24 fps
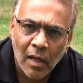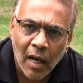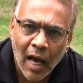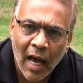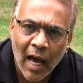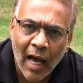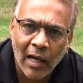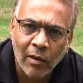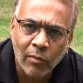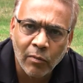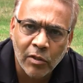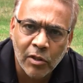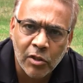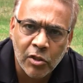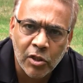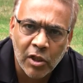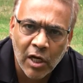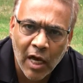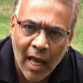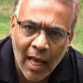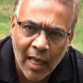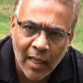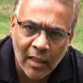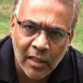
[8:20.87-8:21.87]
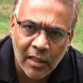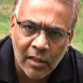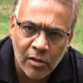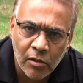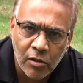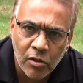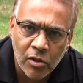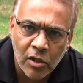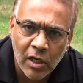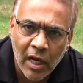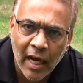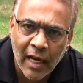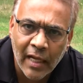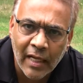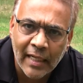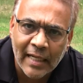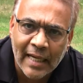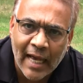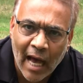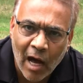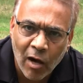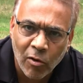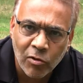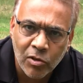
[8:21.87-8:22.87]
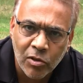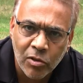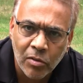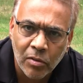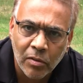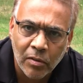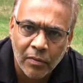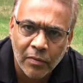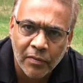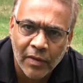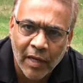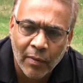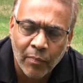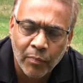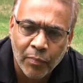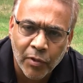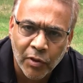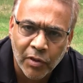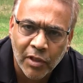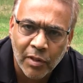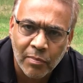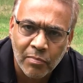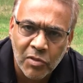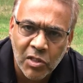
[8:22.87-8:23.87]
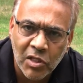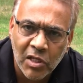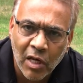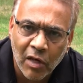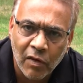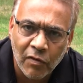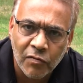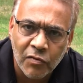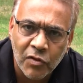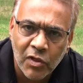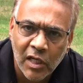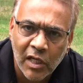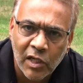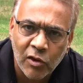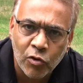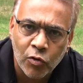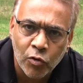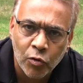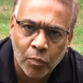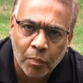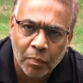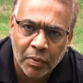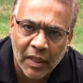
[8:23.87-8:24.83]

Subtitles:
I would challenge any council that put themselves into